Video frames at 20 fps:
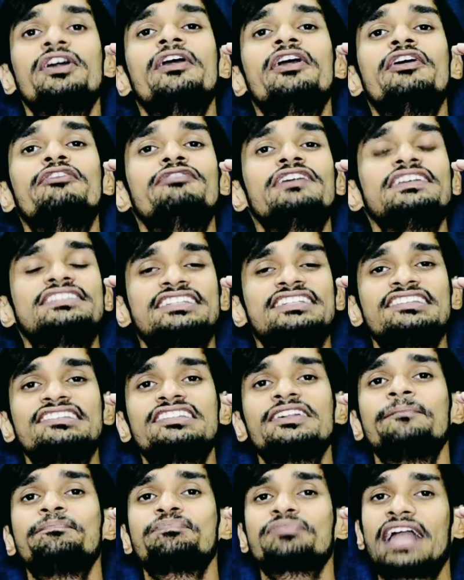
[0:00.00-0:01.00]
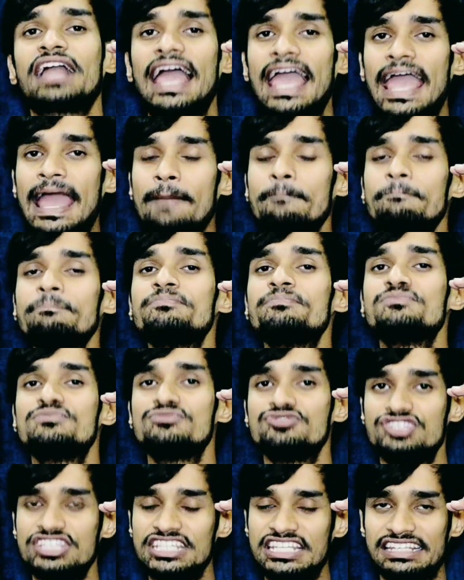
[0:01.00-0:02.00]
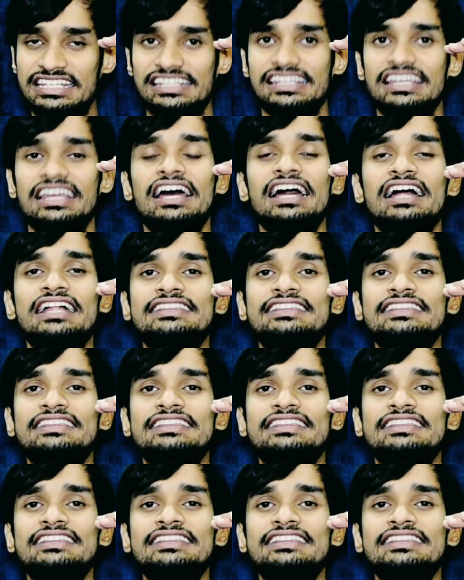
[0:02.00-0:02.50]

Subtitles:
which is mg.